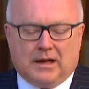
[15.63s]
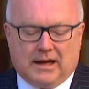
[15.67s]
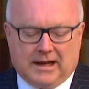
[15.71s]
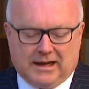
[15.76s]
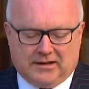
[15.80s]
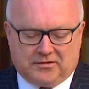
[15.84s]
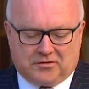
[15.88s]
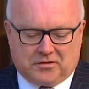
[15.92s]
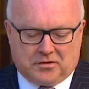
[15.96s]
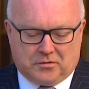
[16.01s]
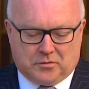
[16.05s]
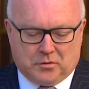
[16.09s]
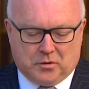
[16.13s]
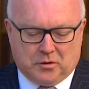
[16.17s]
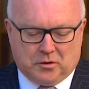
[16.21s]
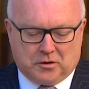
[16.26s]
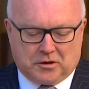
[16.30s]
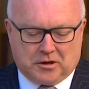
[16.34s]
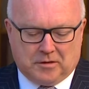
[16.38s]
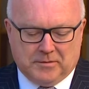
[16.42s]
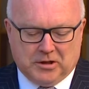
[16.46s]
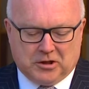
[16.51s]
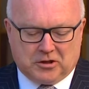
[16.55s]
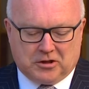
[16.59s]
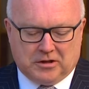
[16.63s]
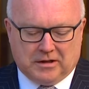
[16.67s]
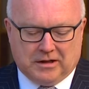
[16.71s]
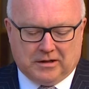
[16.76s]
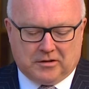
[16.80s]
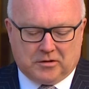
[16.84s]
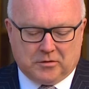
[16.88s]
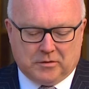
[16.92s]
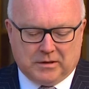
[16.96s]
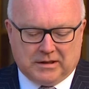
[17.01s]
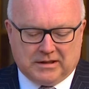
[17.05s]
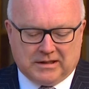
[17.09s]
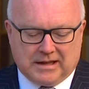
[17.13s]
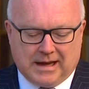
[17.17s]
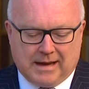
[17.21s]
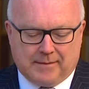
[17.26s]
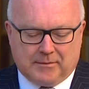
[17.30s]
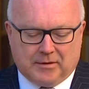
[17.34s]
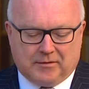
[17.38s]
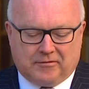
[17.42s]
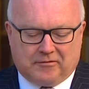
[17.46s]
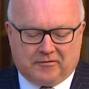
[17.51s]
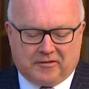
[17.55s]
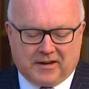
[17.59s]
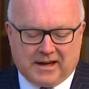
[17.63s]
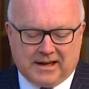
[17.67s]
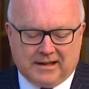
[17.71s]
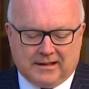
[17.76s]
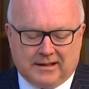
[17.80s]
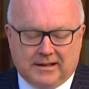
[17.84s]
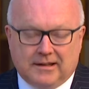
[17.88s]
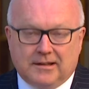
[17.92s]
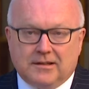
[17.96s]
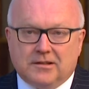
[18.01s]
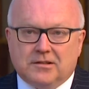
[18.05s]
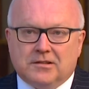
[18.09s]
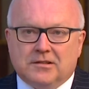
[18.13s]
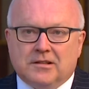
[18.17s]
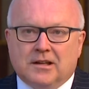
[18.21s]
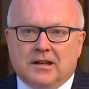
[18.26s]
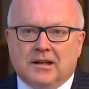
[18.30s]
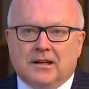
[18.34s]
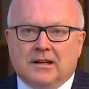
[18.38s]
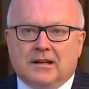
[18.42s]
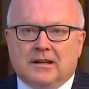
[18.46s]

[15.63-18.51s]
asks the Royal Commissioner to examine failings